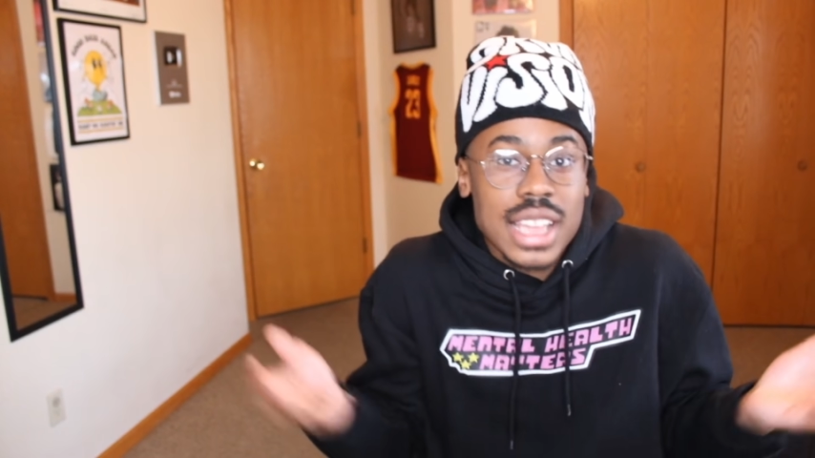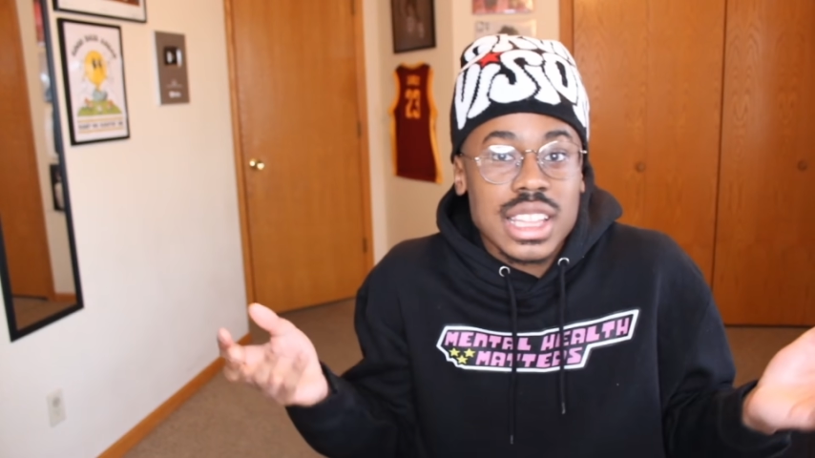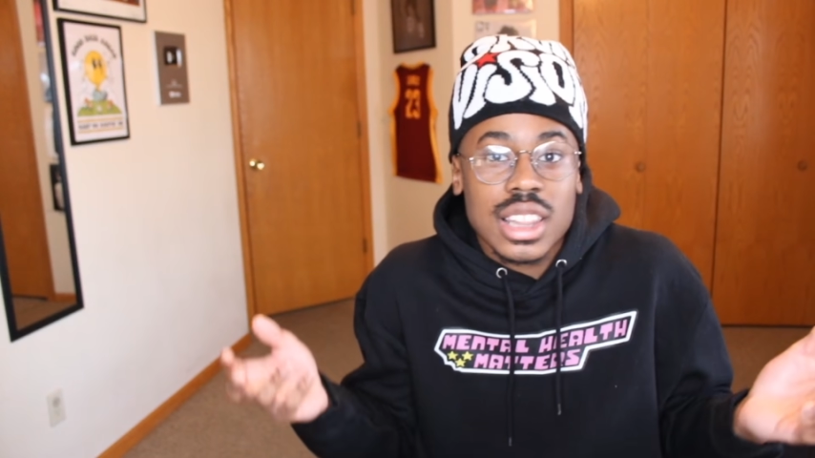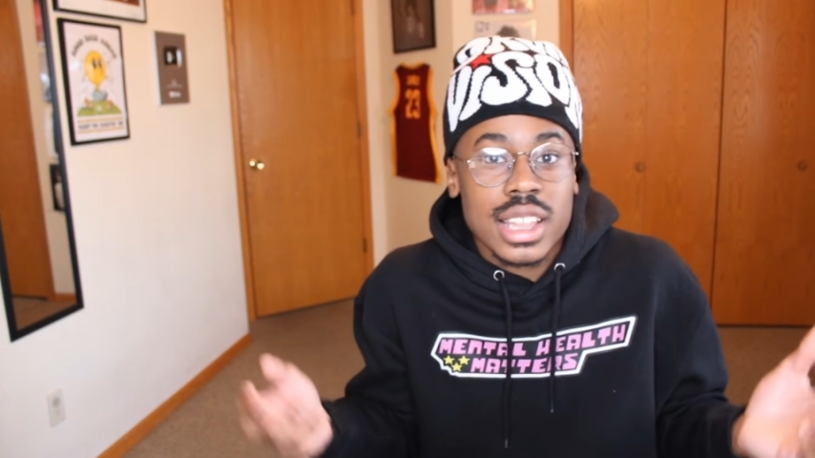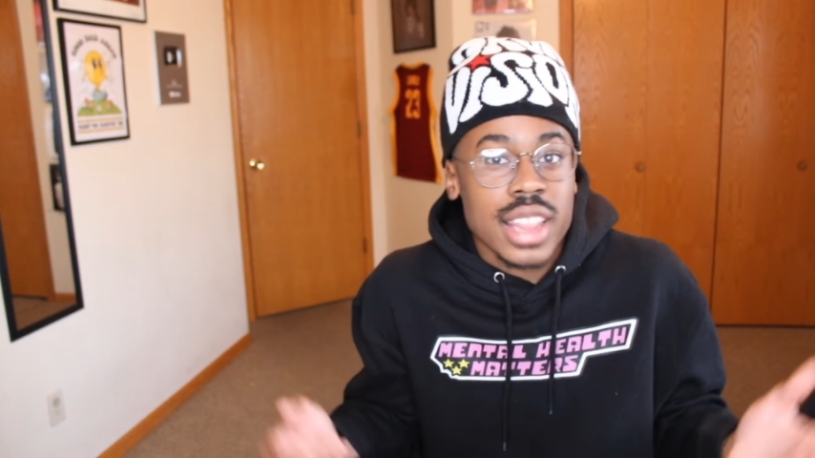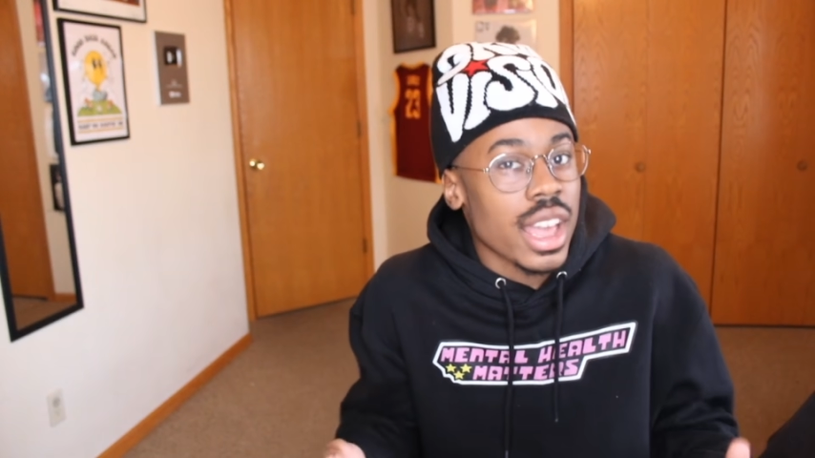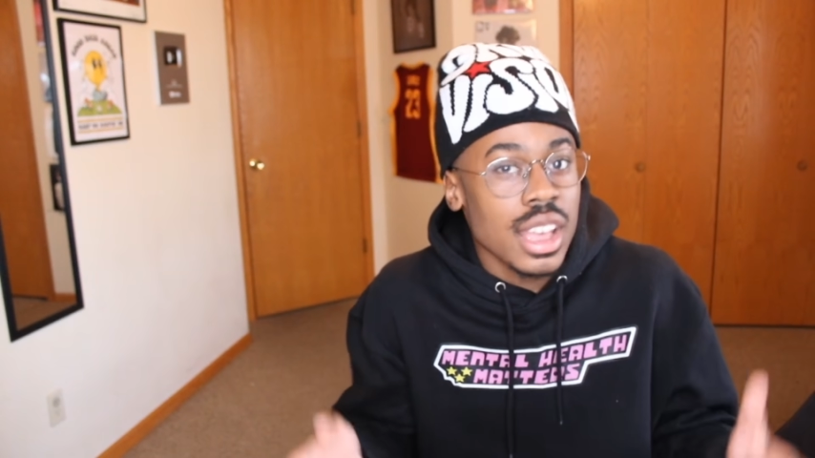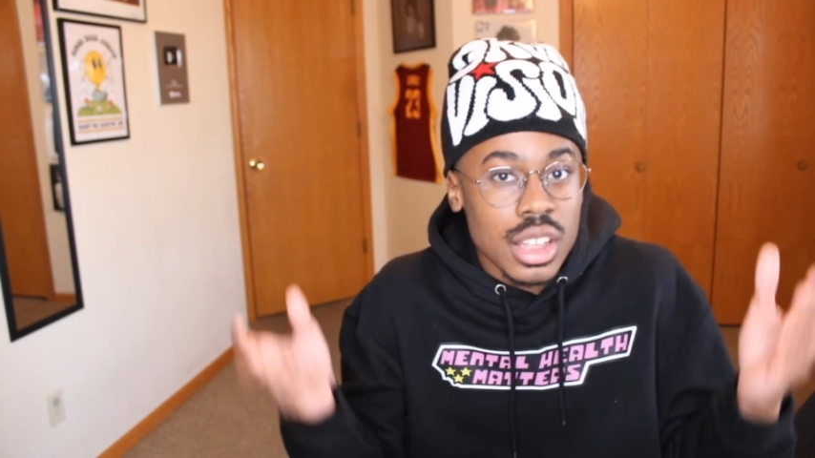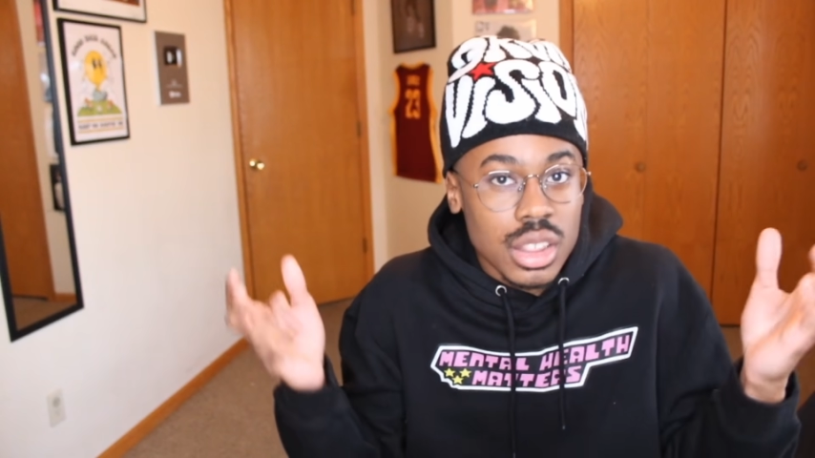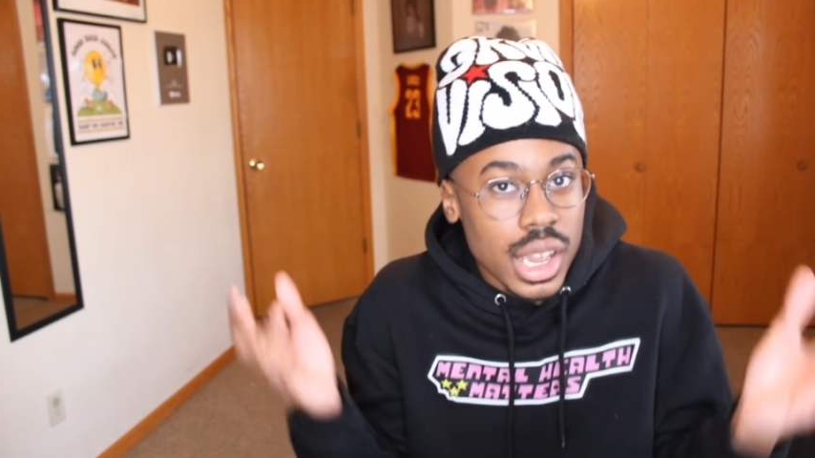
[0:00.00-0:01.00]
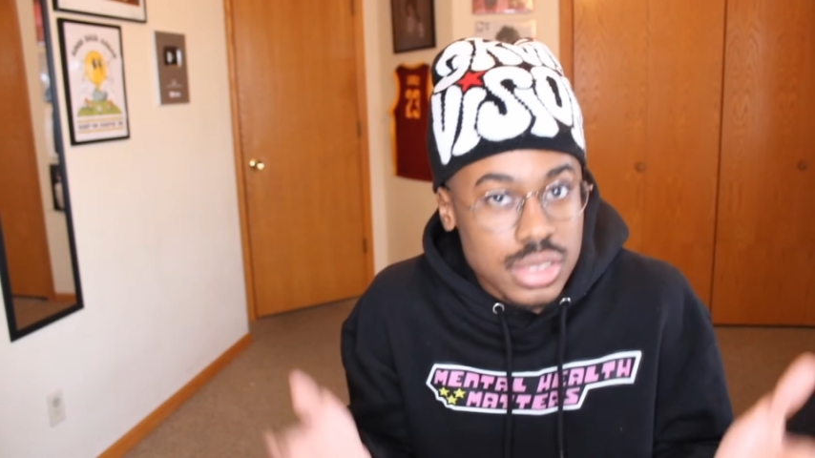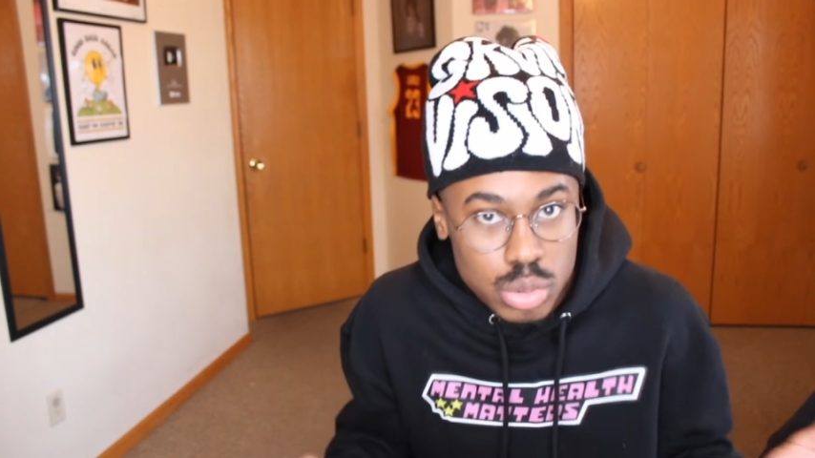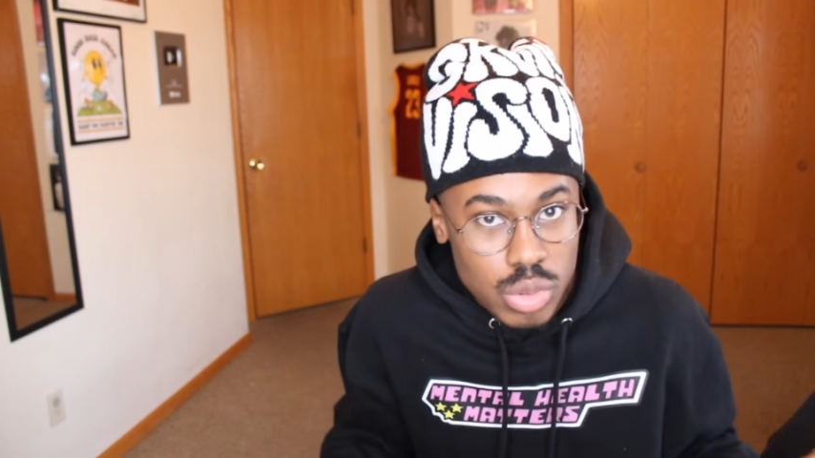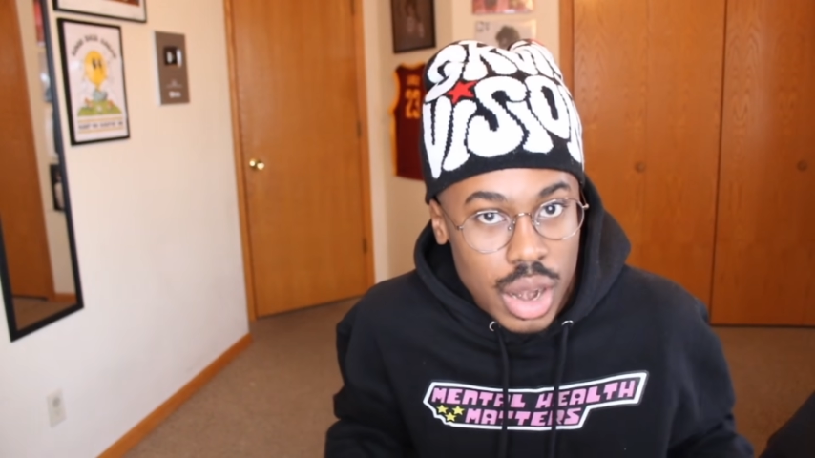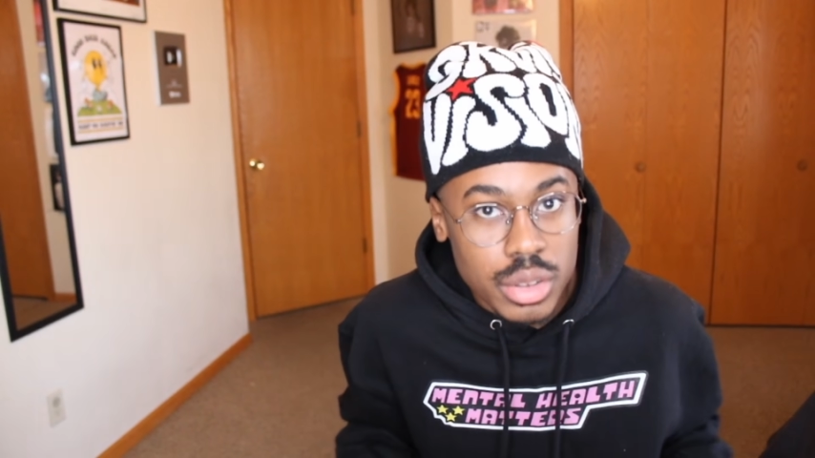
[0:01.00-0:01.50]
anything like that. Like and
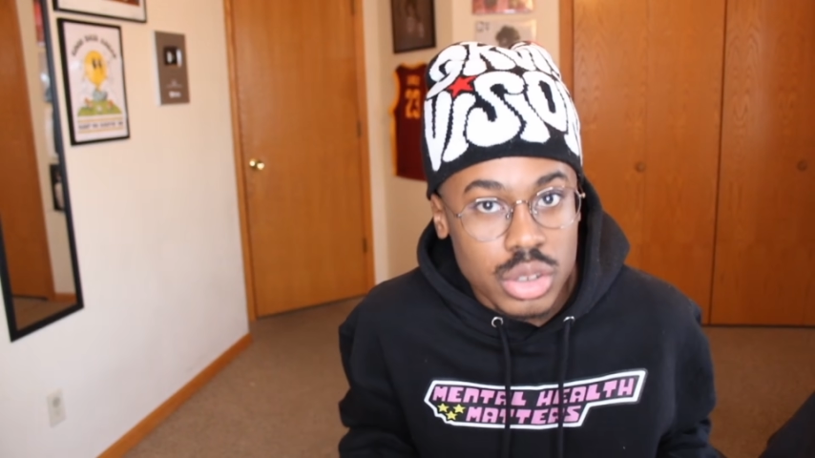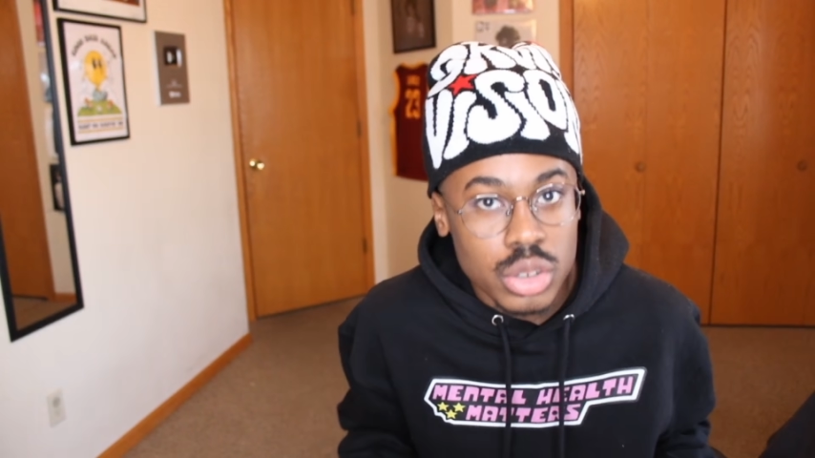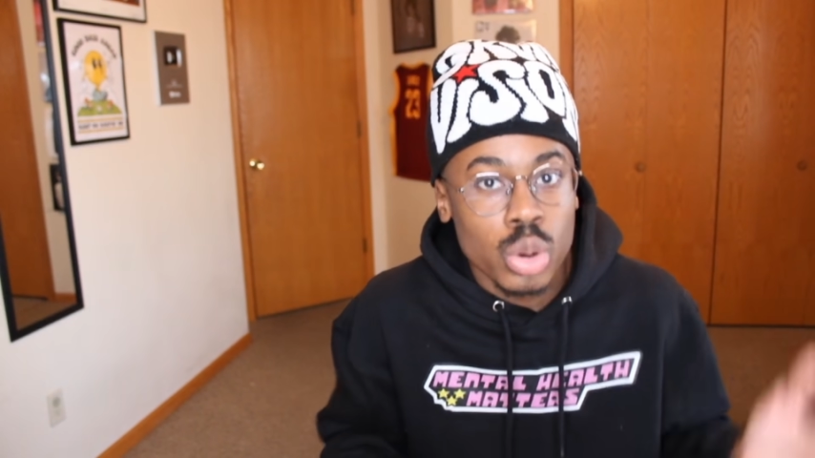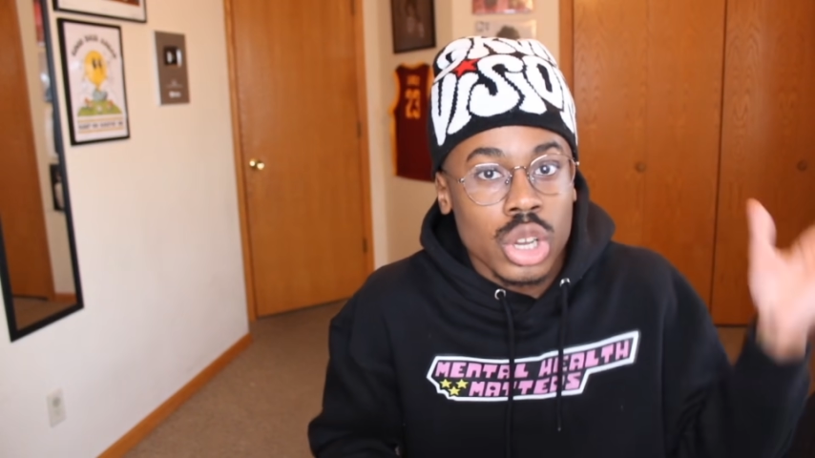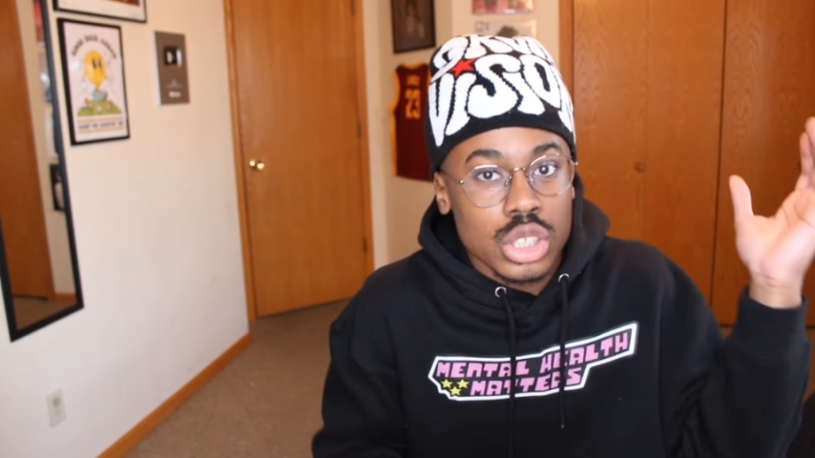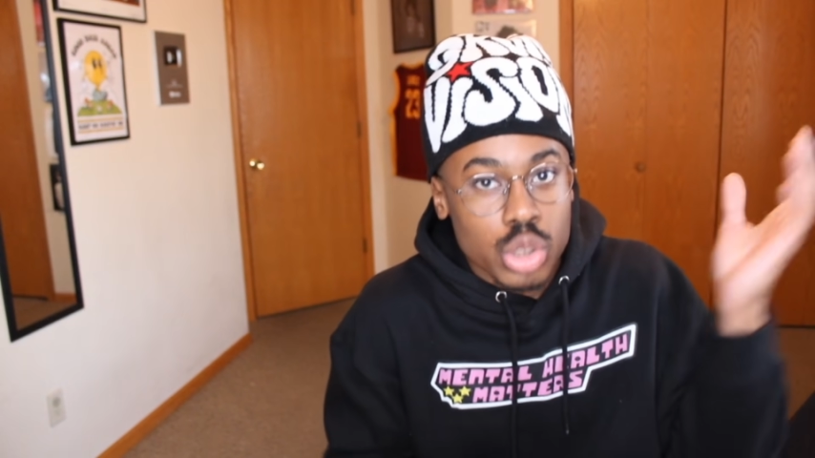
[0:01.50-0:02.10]
subscribe if you're new.